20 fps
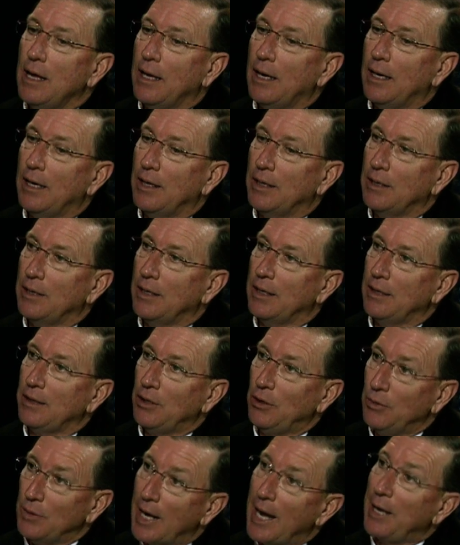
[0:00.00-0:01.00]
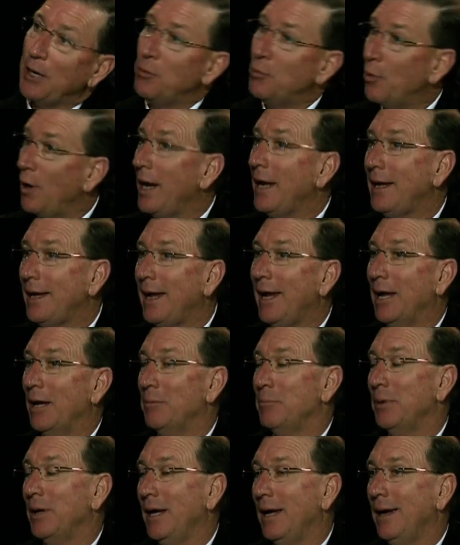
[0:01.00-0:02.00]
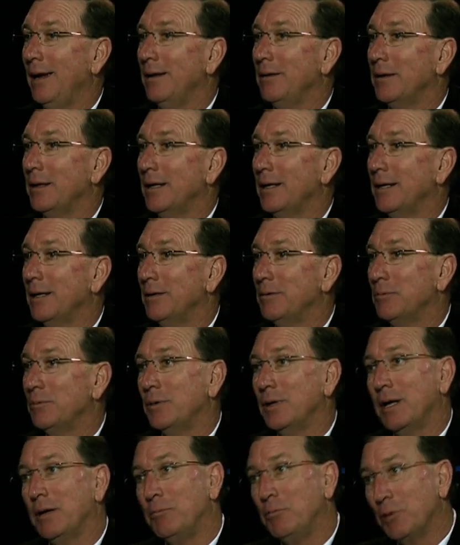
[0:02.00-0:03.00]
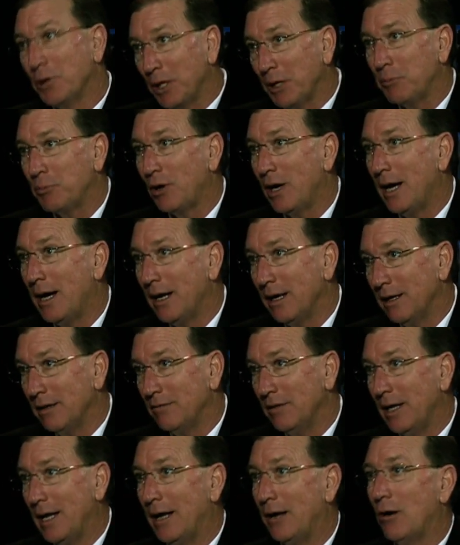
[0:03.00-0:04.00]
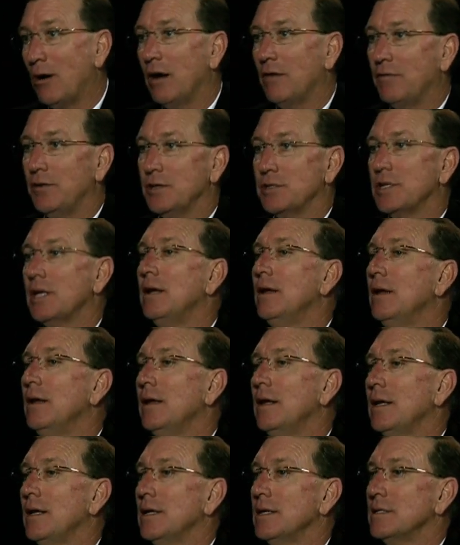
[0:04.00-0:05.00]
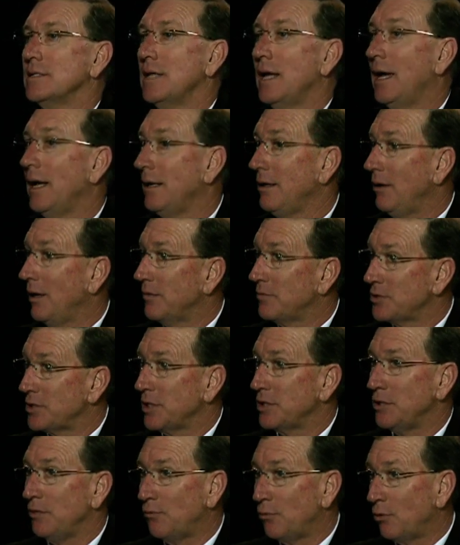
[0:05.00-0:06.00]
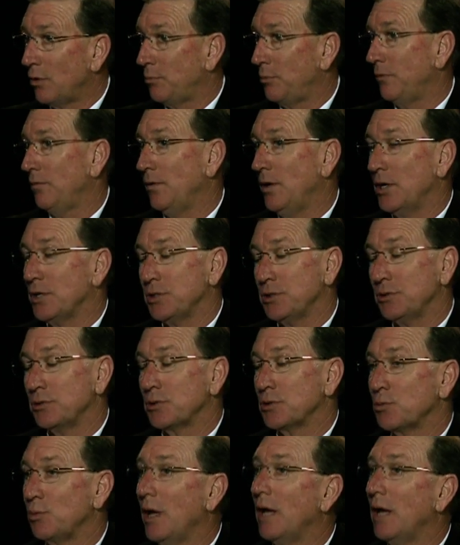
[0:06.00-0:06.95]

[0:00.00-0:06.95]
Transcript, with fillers: Uh, United Way campaign, uh, what I'm really proud of in that office is that you have 64 professionals.